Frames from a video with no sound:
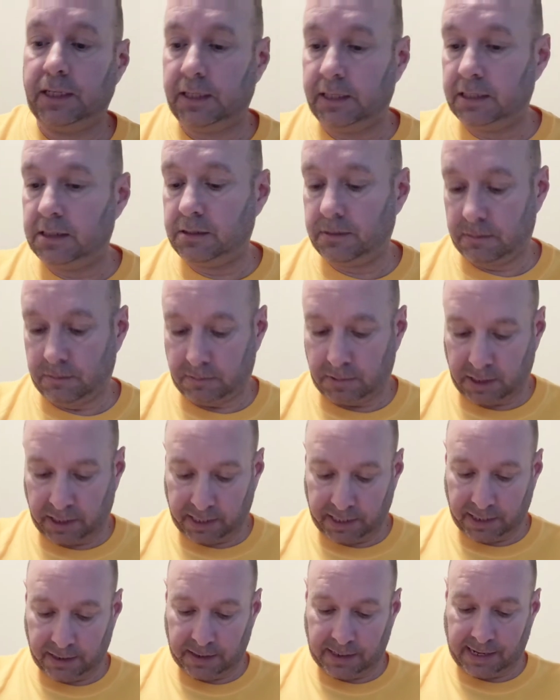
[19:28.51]
And it's,
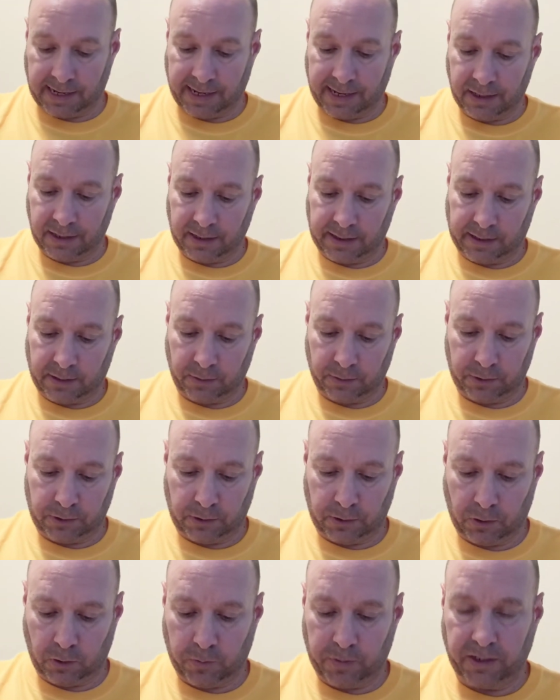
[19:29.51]
again, Diane Carroll
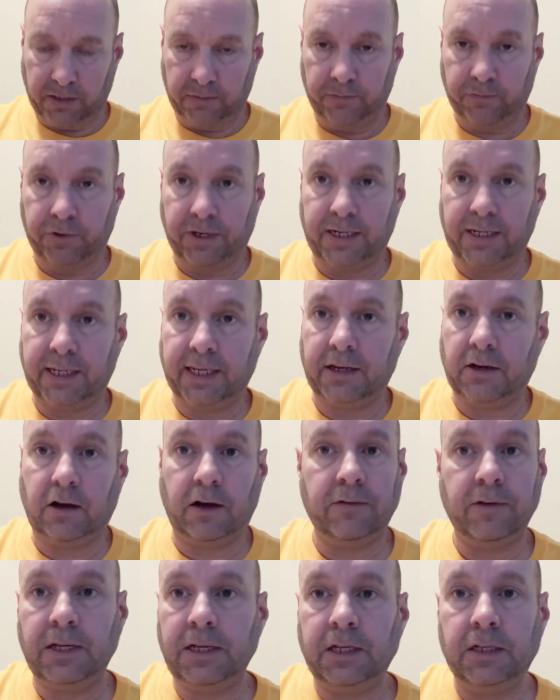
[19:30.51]
Jacoby and Fred
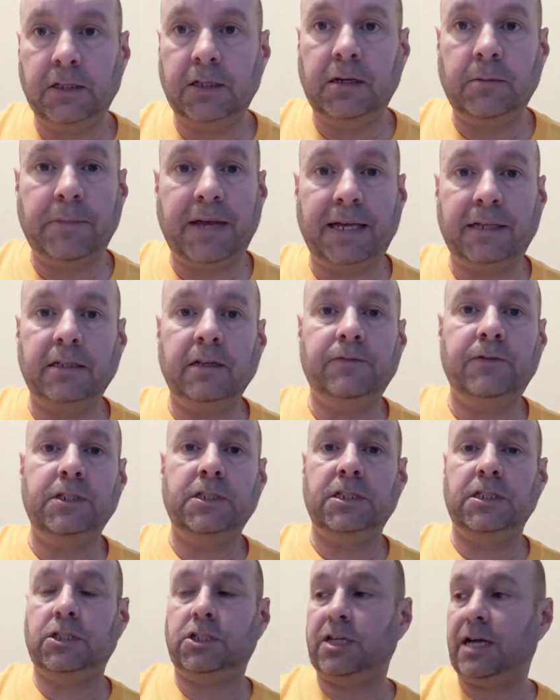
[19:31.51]
Kidhoff did a
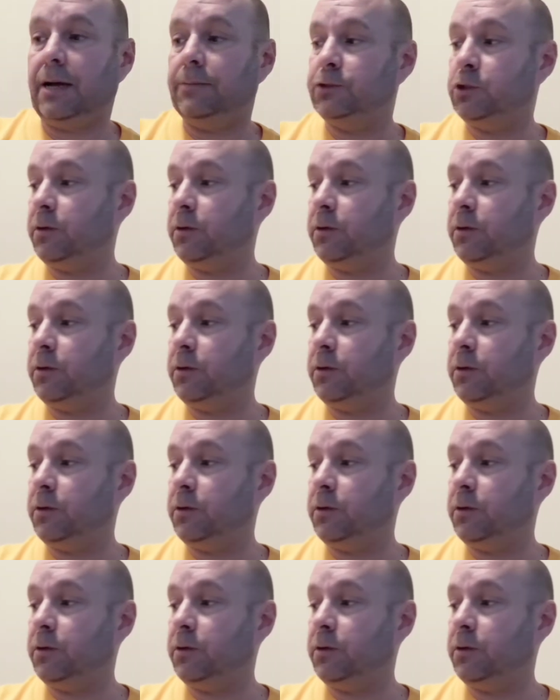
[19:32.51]
magnificent job.